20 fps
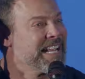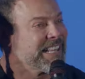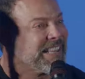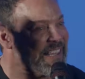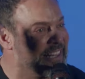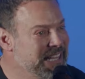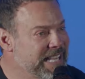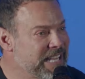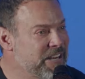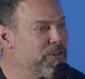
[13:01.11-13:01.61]

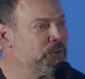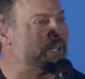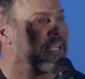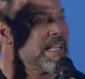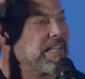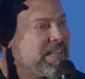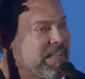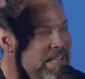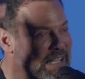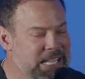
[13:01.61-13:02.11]
literally
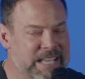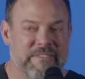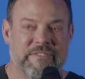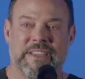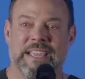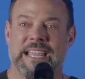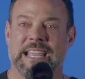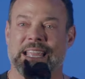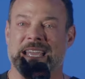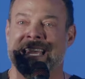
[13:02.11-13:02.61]

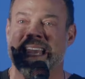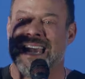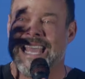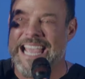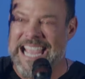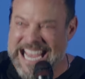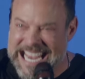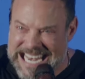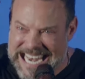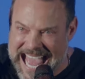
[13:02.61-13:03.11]
living
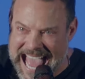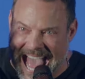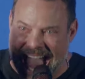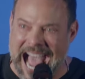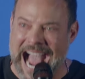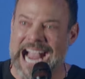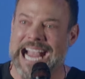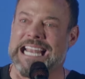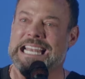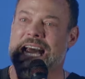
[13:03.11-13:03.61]
in
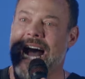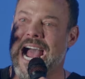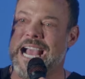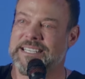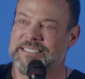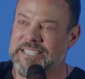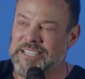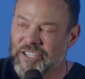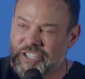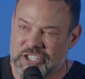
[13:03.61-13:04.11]

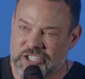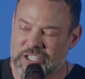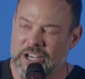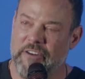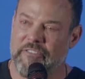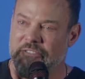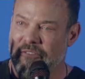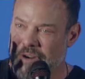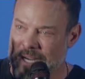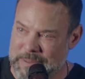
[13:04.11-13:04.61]
agonizing
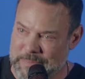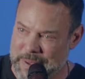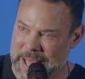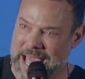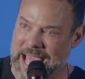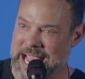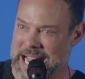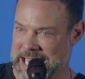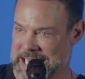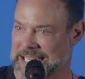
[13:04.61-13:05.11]
suffering
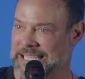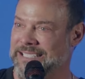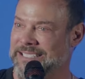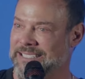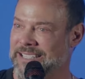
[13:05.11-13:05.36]
pain